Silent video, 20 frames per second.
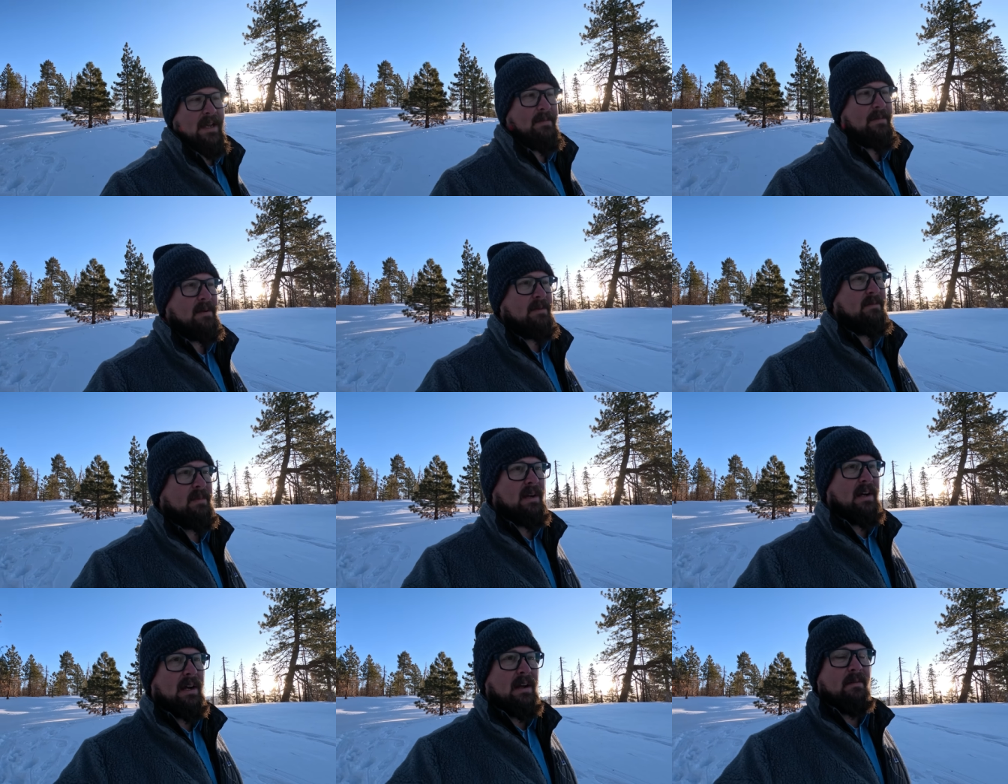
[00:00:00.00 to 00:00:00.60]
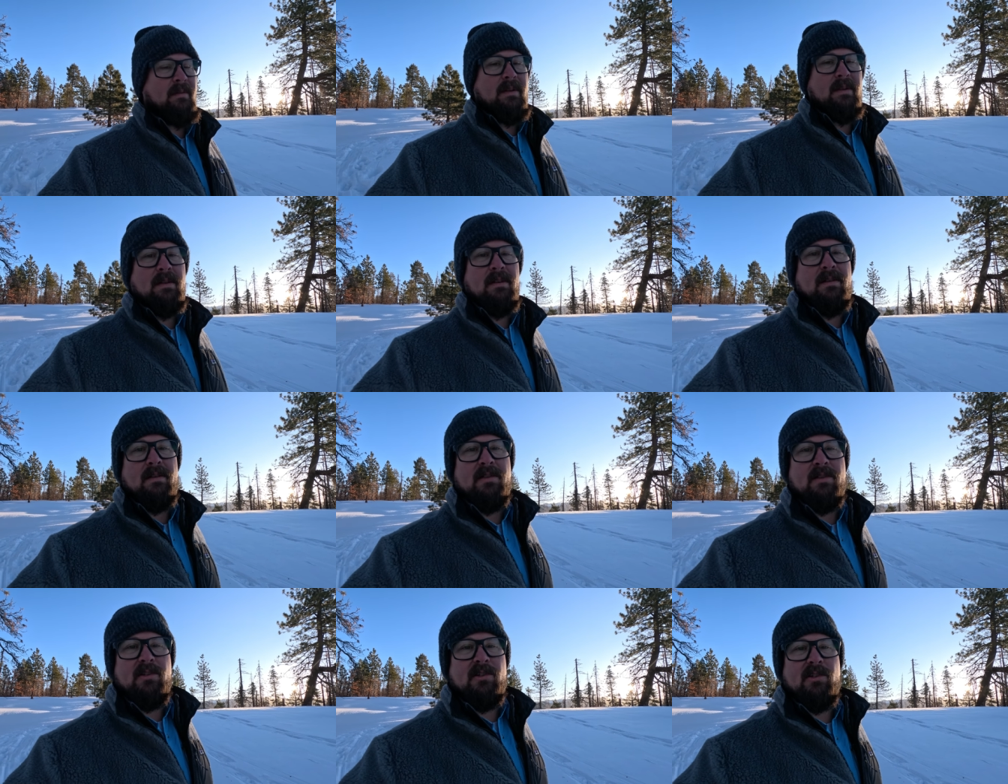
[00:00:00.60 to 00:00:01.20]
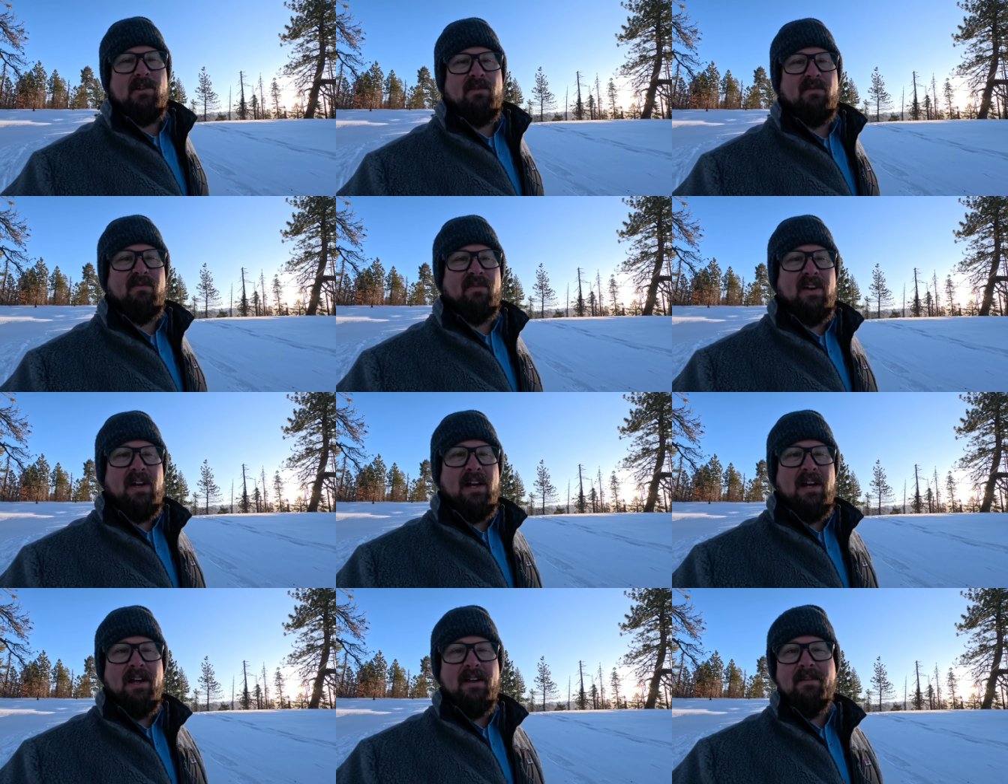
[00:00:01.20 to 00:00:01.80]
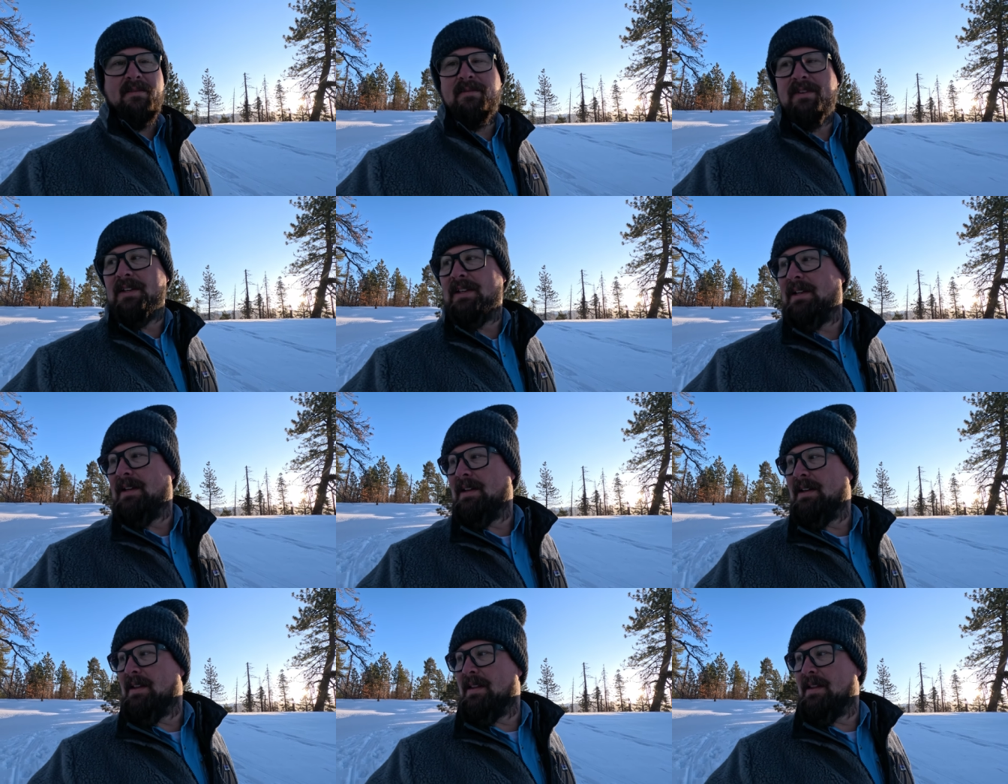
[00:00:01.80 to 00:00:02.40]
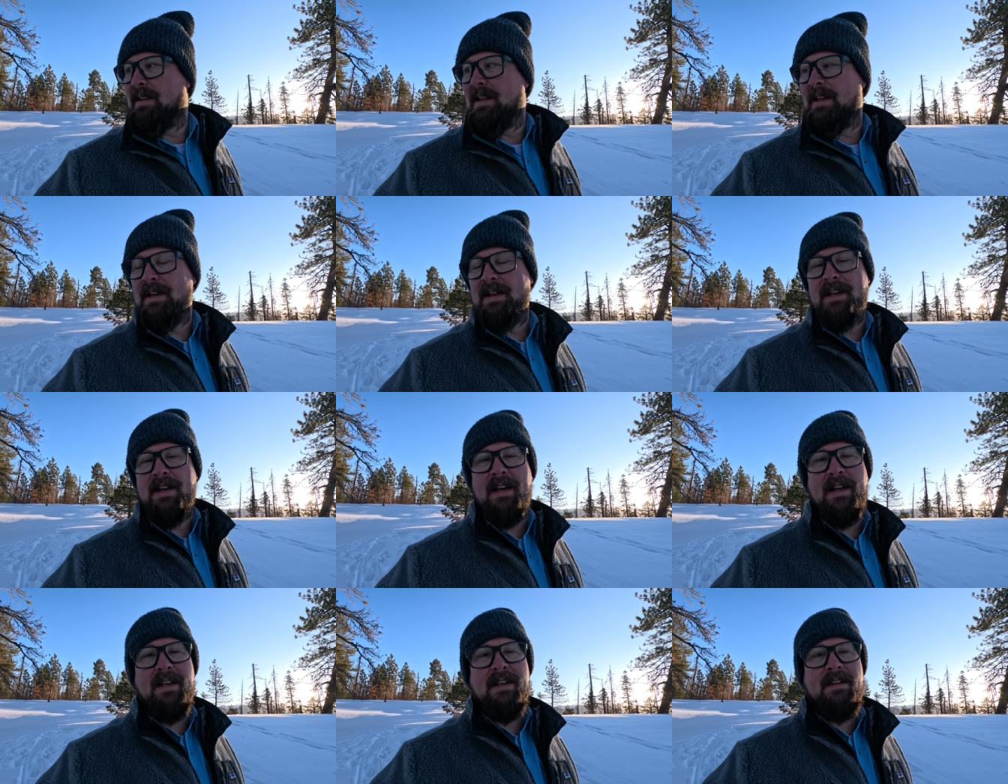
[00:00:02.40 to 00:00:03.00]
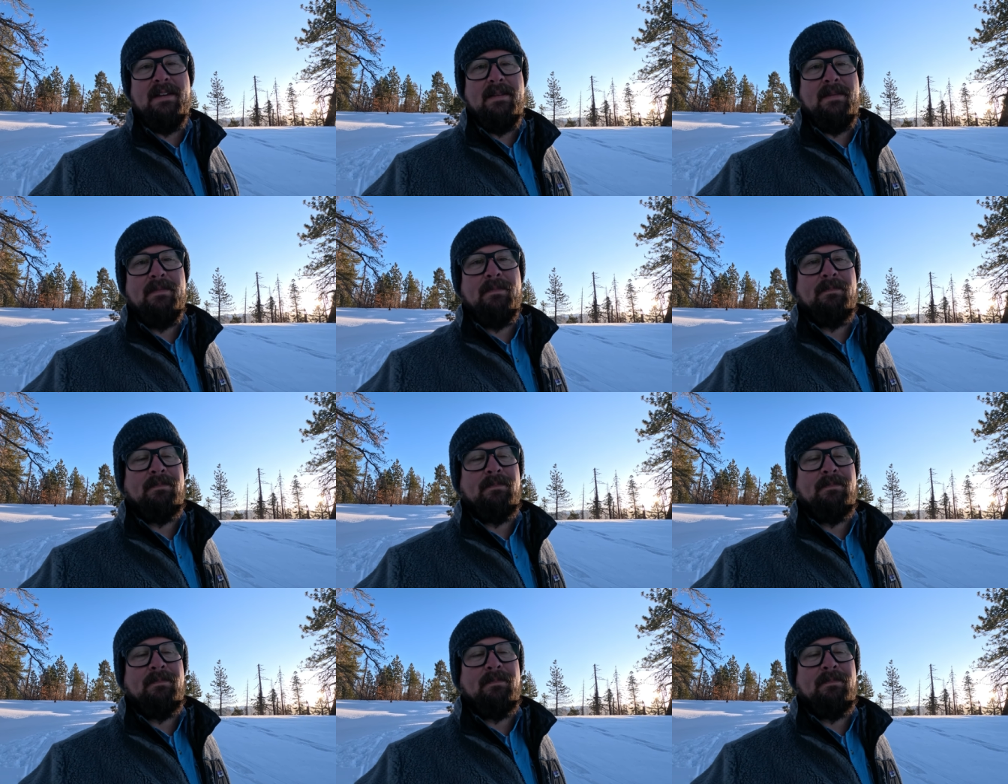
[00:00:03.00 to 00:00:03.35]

happening behind me. Survived the night.